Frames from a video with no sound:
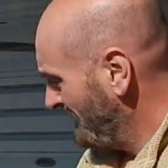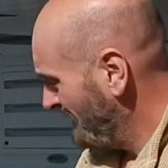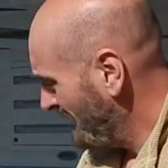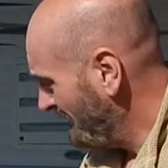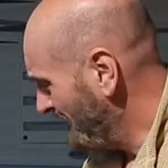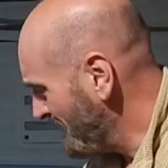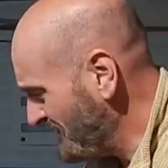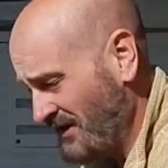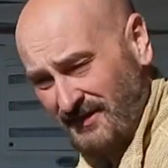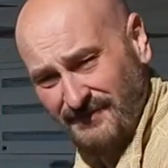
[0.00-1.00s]
of my
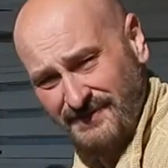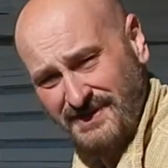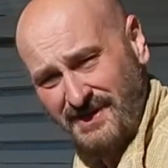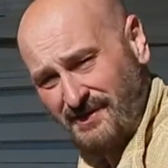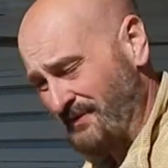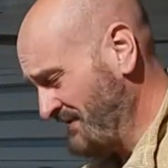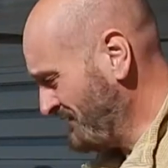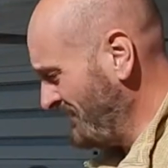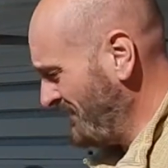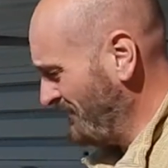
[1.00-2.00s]
shelf. So this
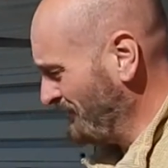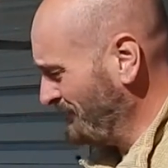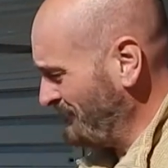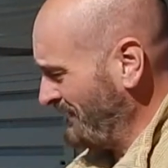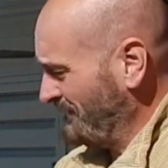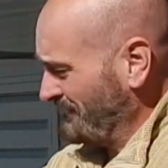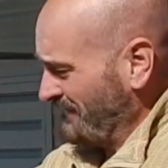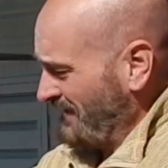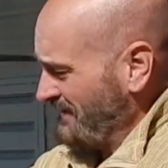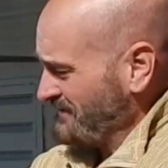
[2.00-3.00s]
right here will fit on
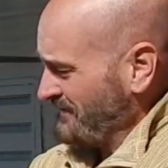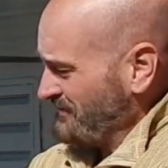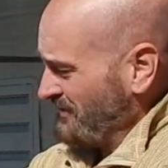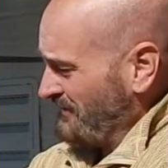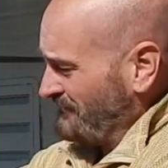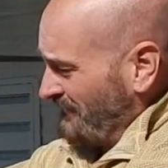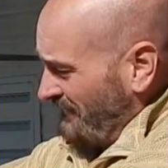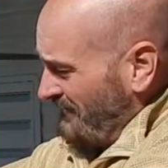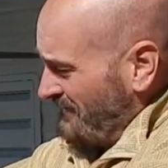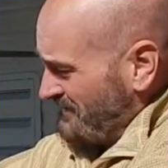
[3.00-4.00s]
the edge of the shelf and
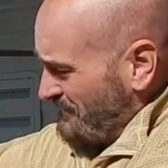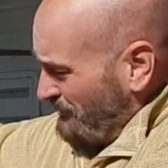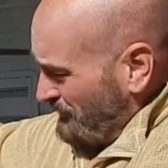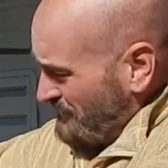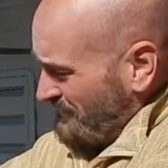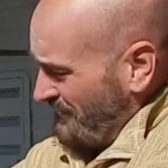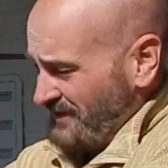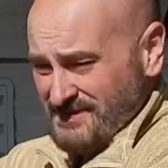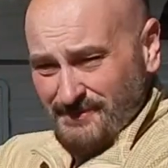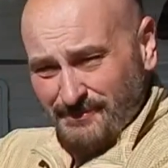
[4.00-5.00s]
lend it support so it
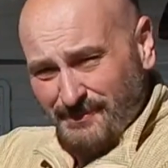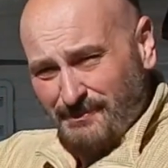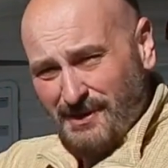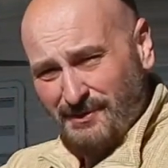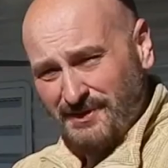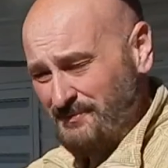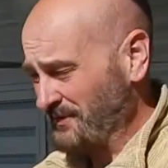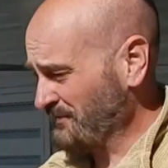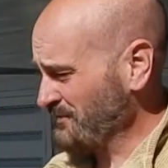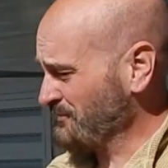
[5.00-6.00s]
doesn't bow in the
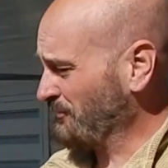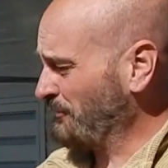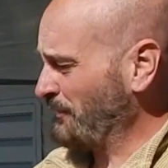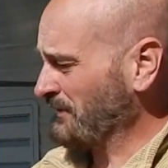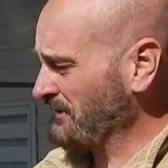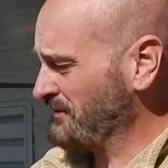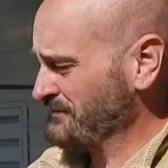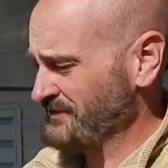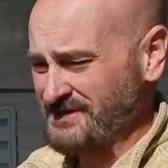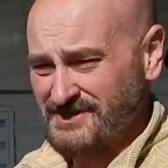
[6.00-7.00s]
middle, because we're going to put clothes
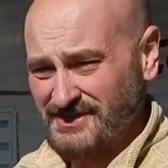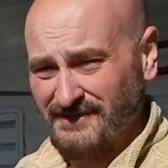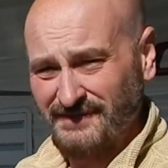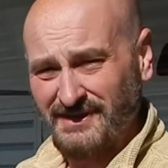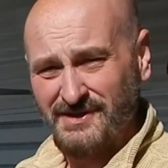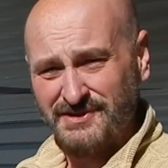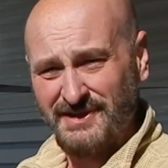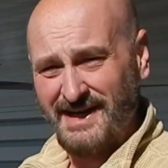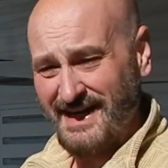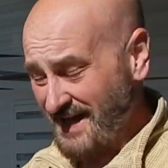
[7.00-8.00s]
on this shelf, and clothes are
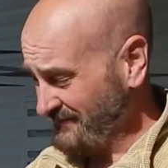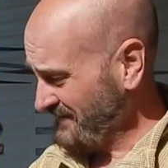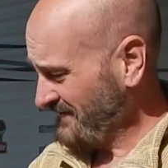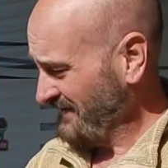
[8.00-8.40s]
kind of heavy.